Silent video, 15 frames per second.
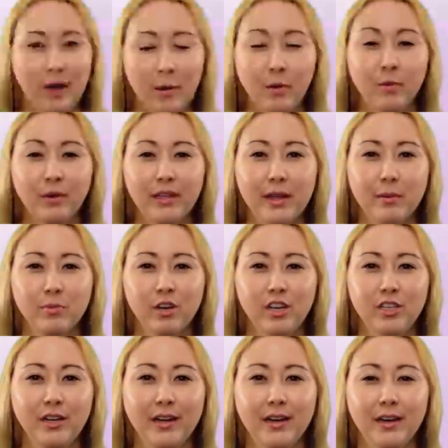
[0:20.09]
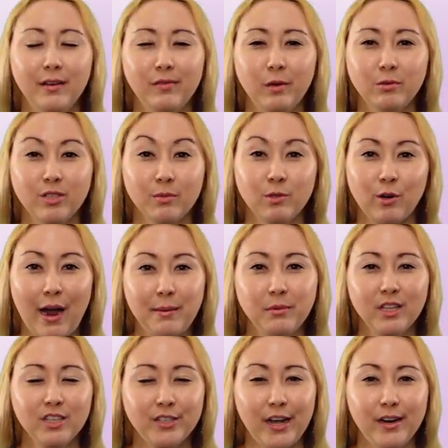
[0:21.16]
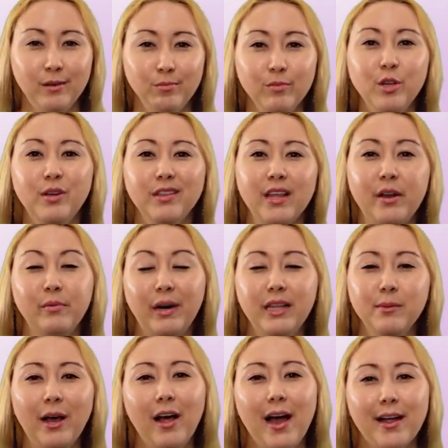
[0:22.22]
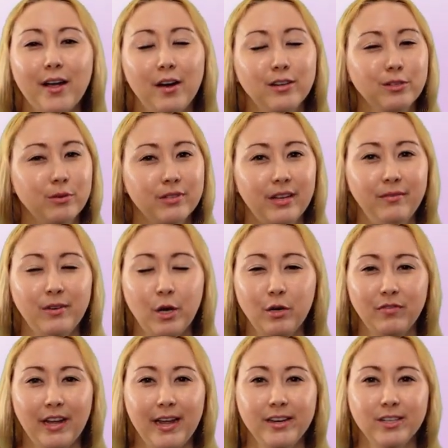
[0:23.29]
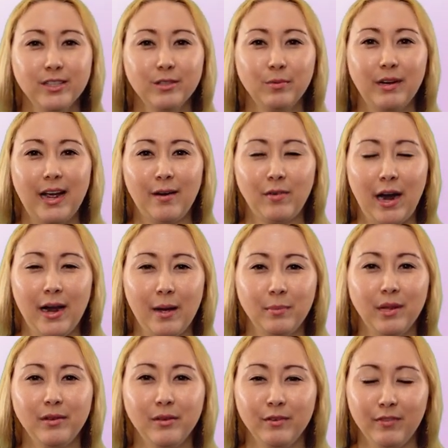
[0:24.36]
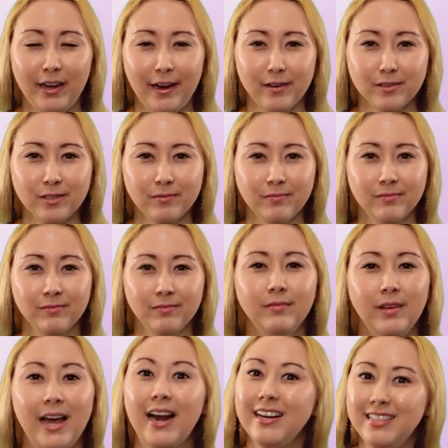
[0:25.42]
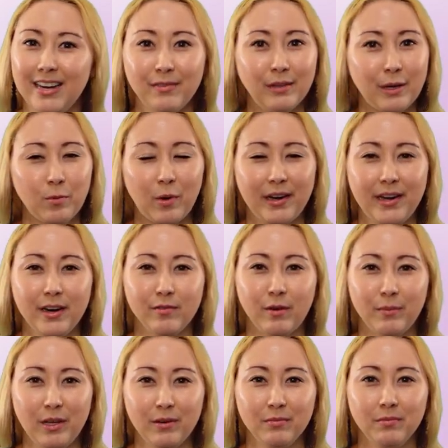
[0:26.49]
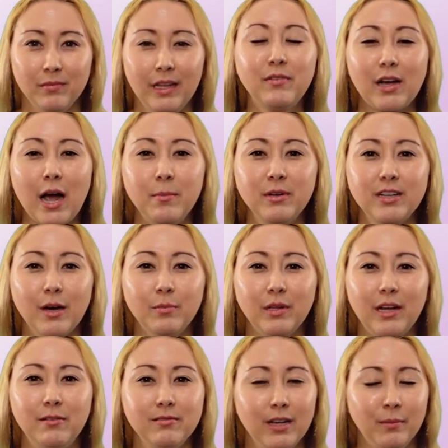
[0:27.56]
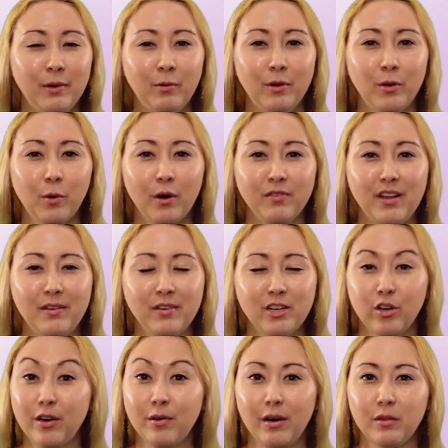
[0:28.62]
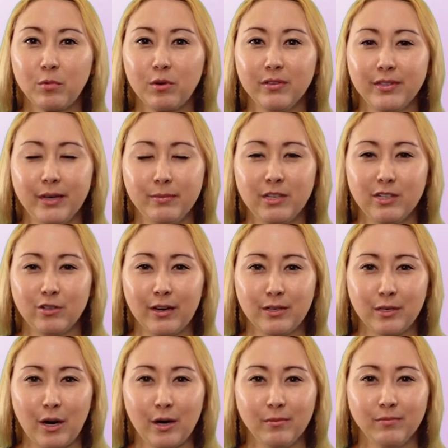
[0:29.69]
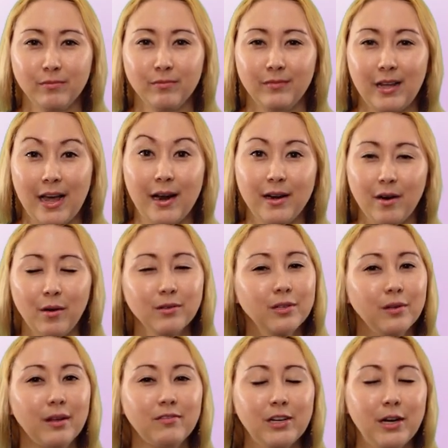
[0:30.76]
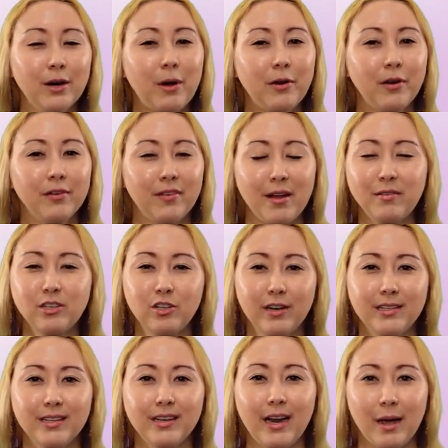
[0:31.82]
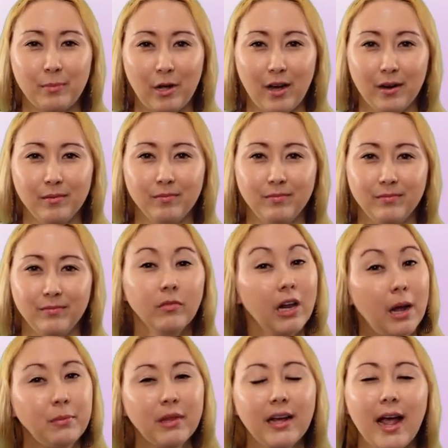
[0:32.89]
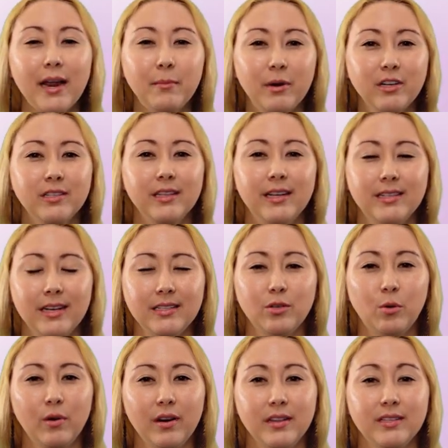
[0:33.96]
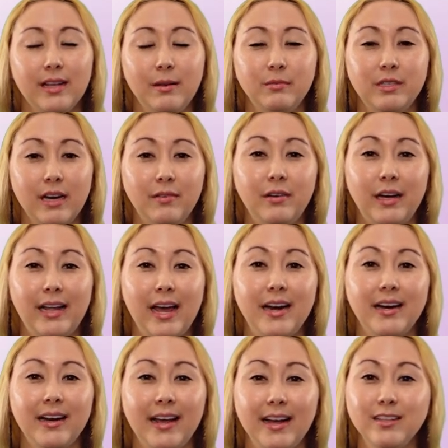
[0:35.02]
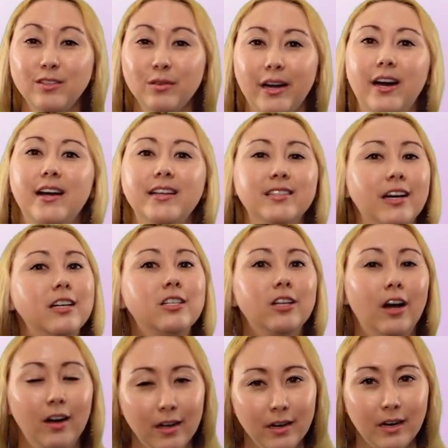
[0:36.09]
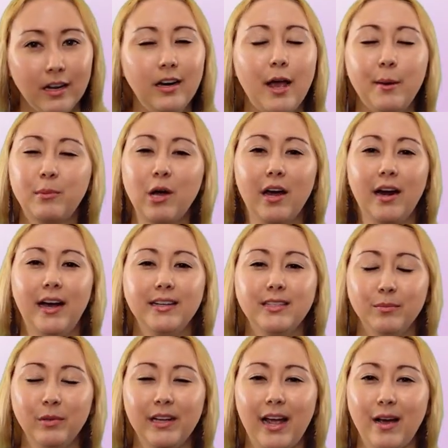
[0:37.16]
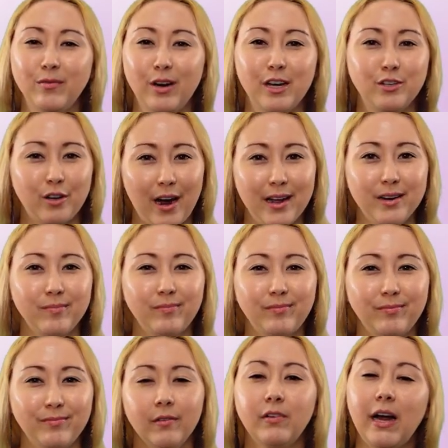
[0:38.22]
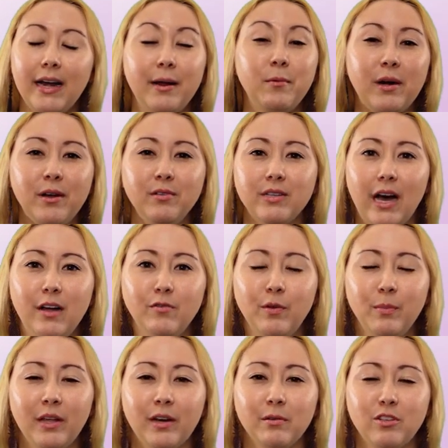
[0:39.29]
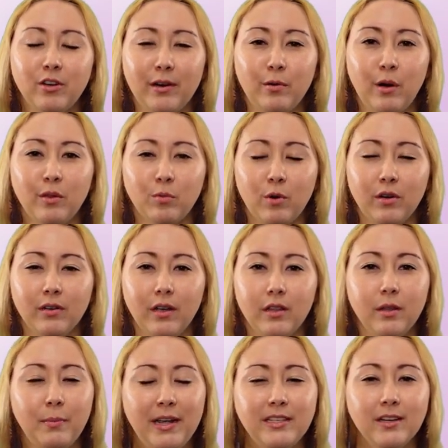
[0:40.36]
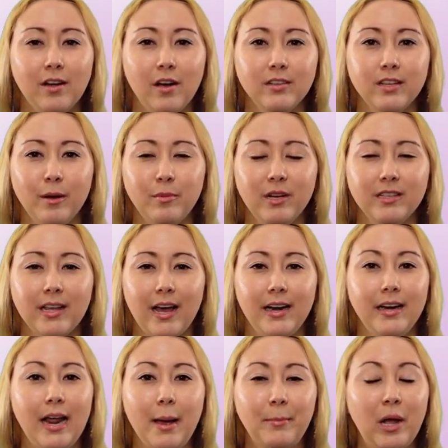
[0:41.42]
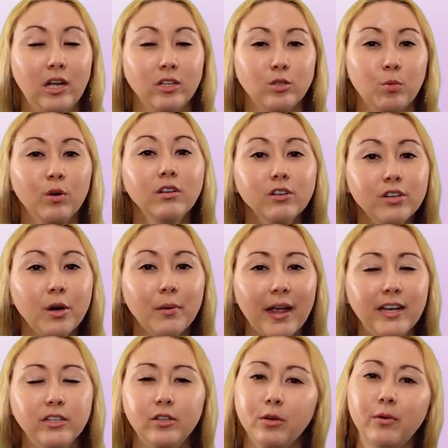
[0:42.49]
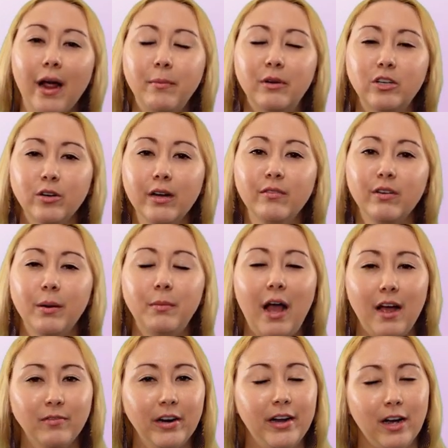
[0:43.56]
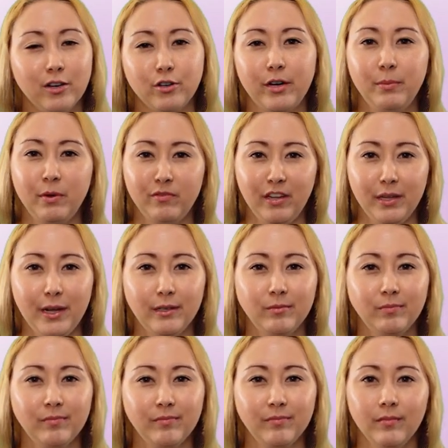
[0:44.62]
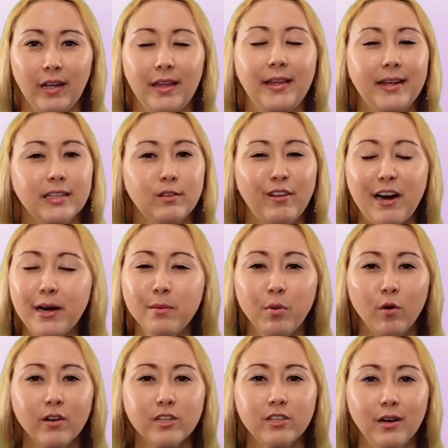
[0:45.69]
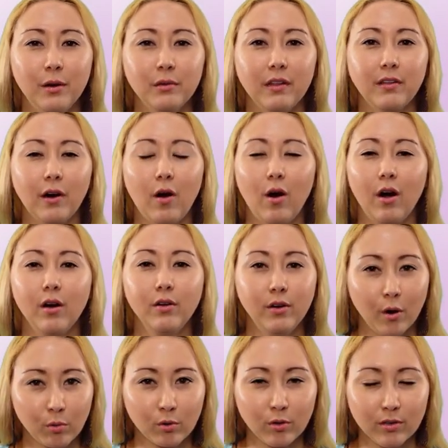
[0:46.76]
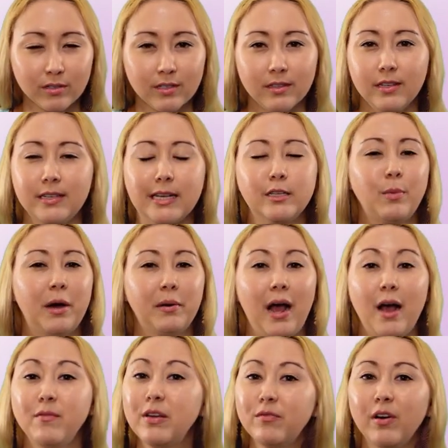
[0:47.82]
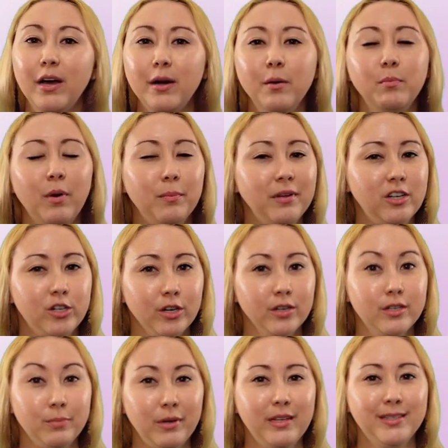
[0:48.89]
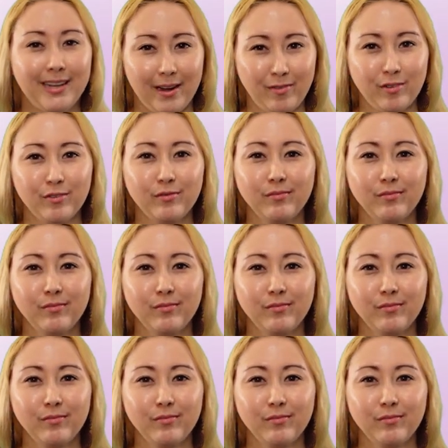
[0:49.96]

I would really appreciate it if you would subscribe to the channel. You can then ring the bell icon to receive notifications whenever I upload new videos and I definitely want to hear from you. Leave a comment down below and tell me what your favorite drink around the world tips and tricks are. And I'd also love to hear about your favorite drinks in Epcot. I'm the kind of person that tends to order the same stuff again and again, so there is a ton in Epcot I simply have not tried. For anyone who's unfamiliar with Drink Around the World, the basic concept is that in Epcot's World Showcase, you grab a drink from every country pavilion. I think it's very important to note that there are no rules. This is about having fun, but be sure to be safe.